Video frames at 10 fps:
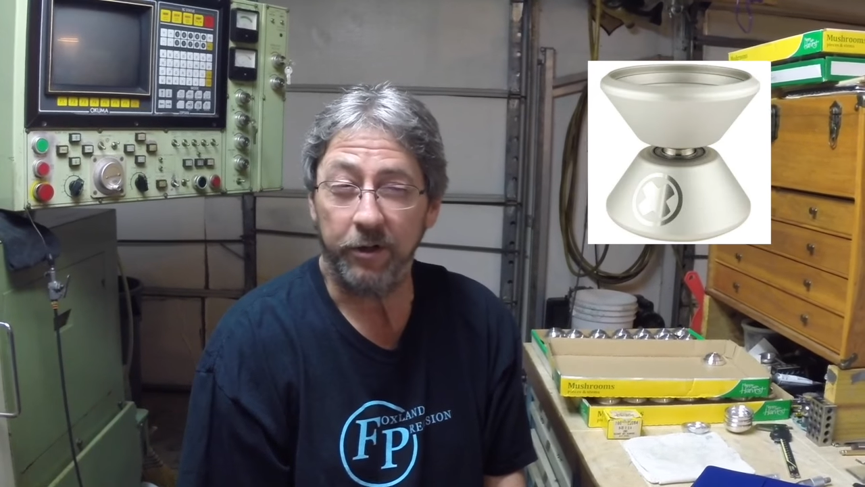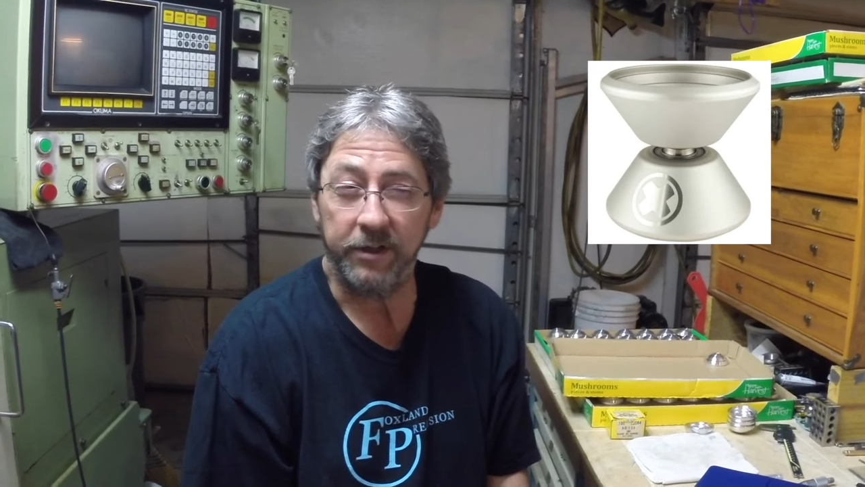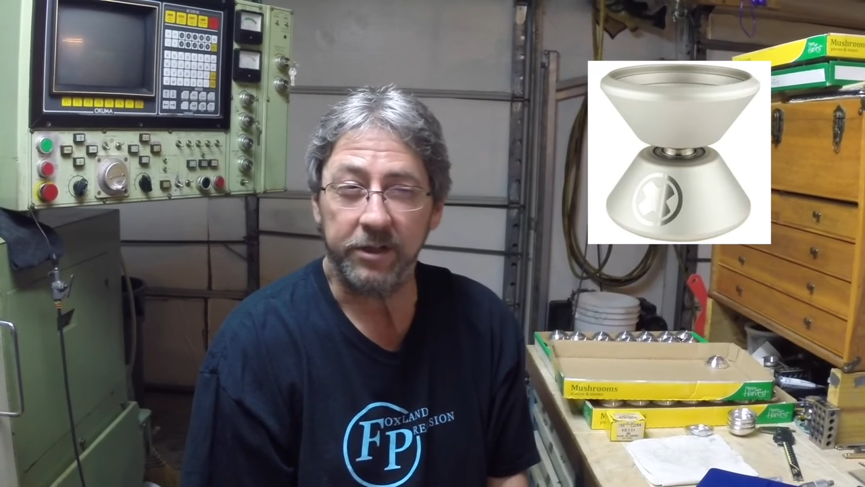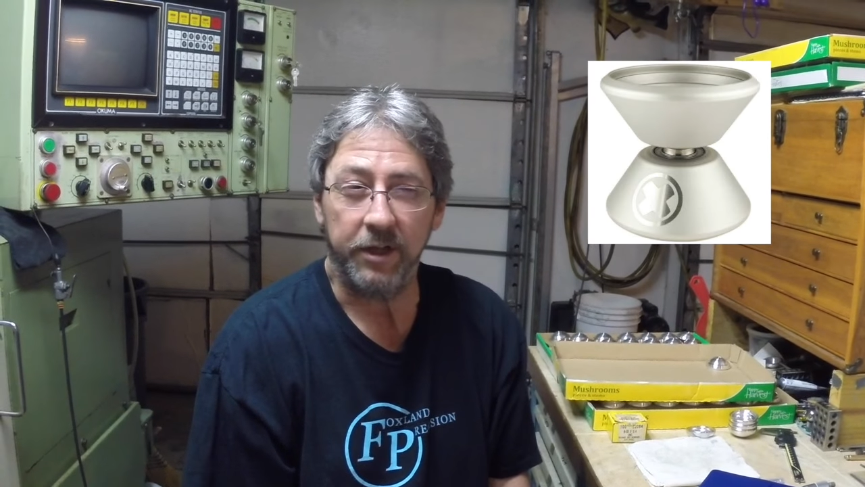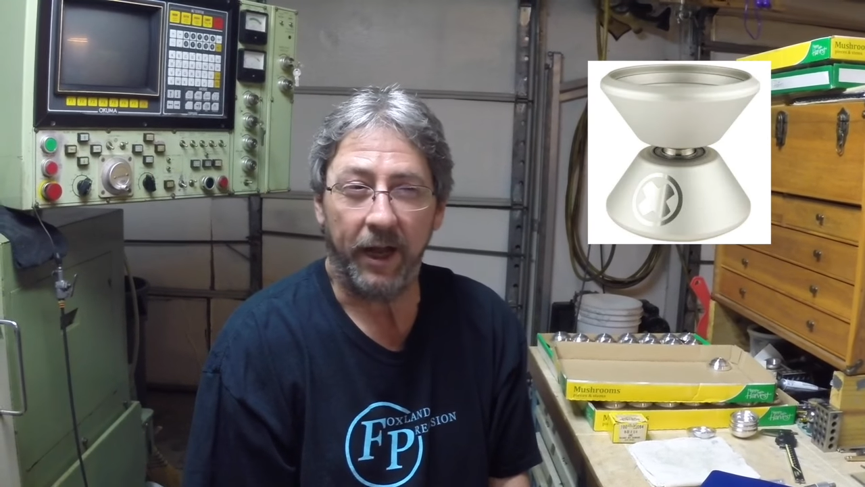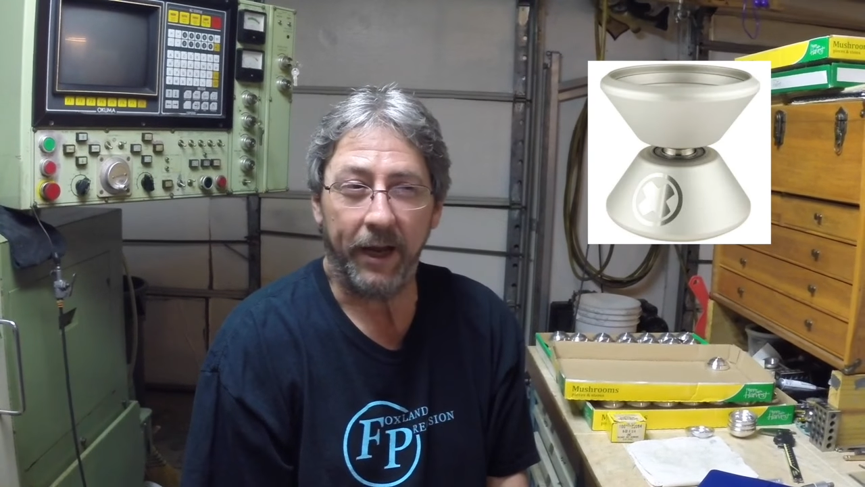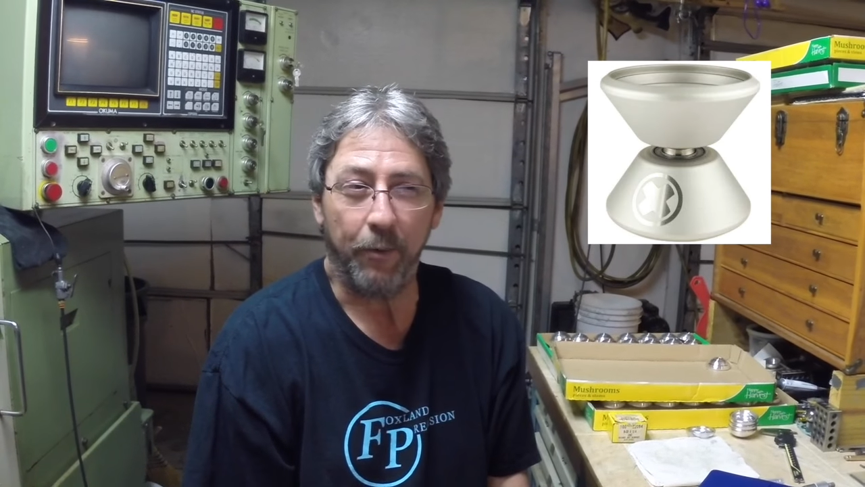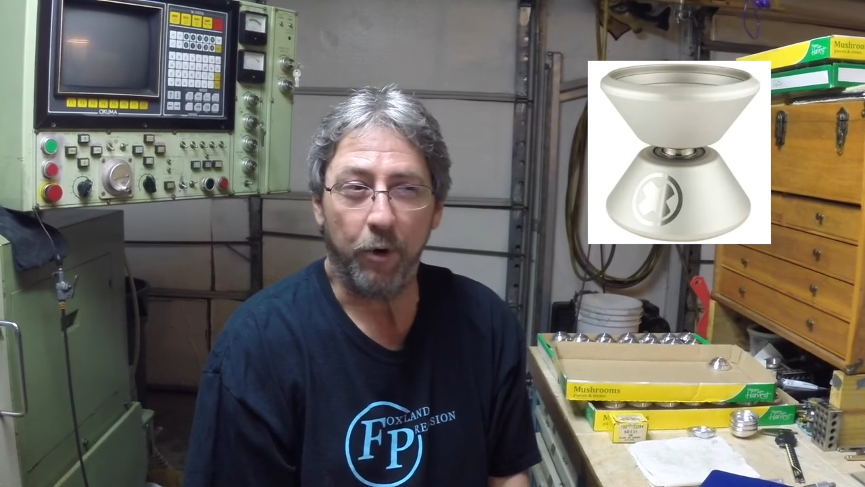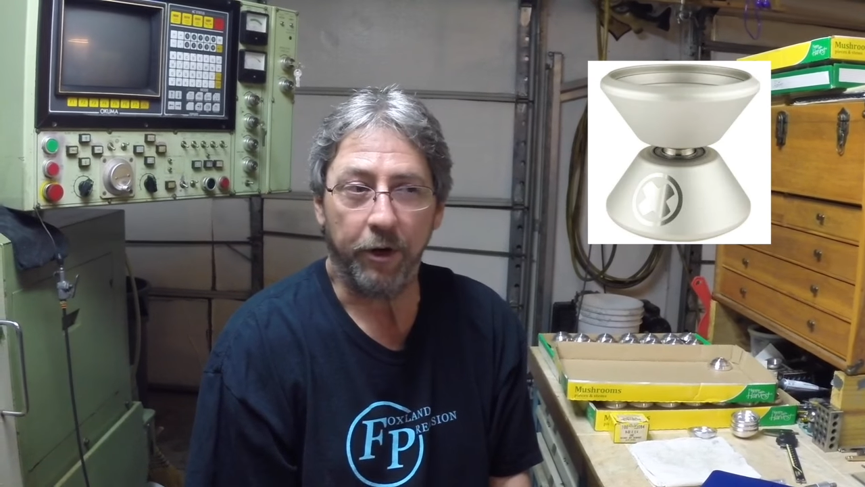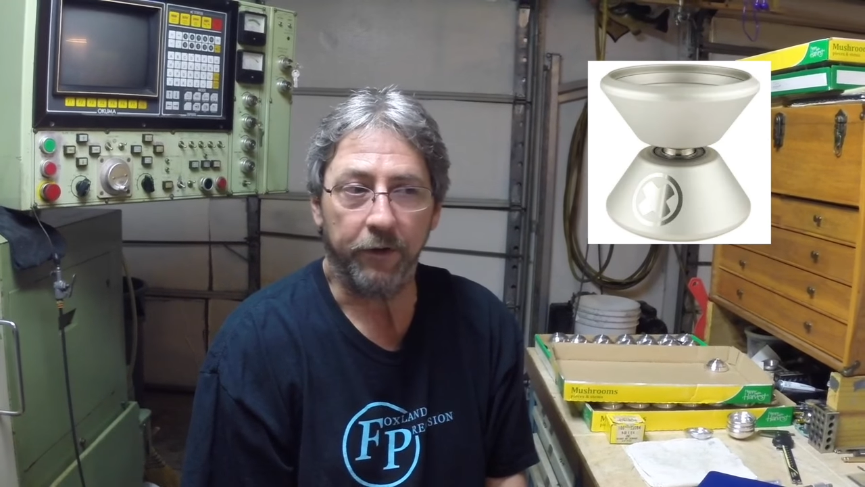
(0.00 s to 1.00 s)
to this day
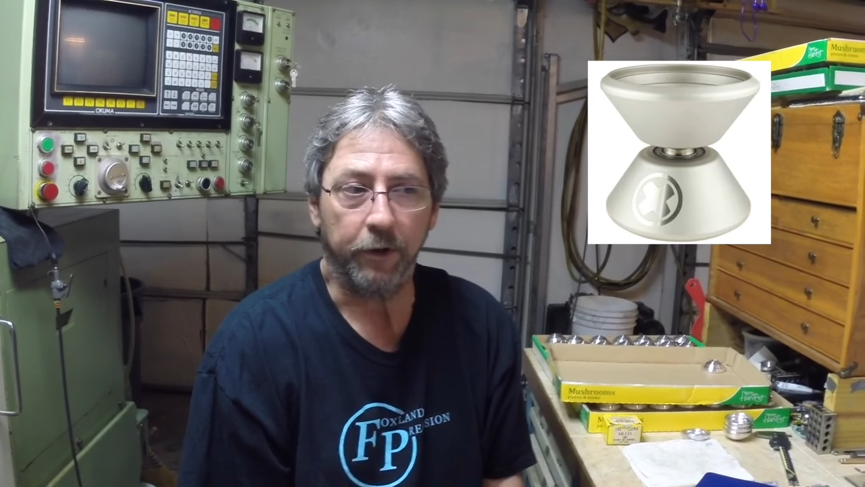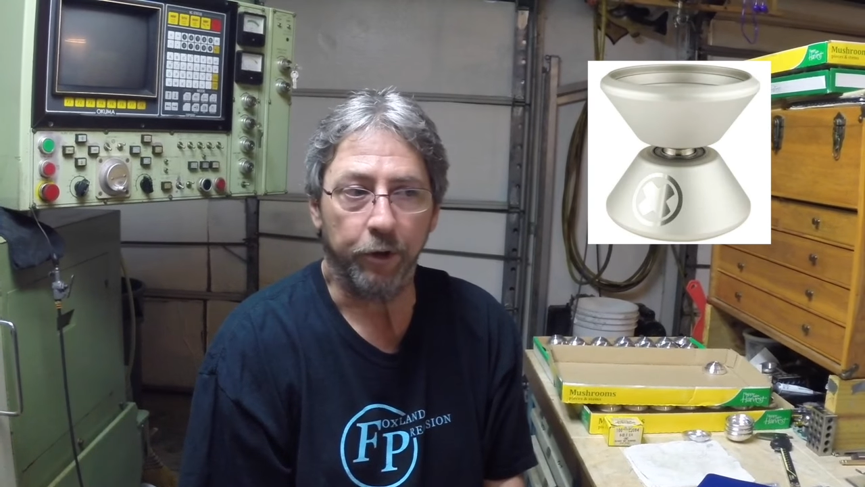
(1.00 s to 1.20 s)
one of the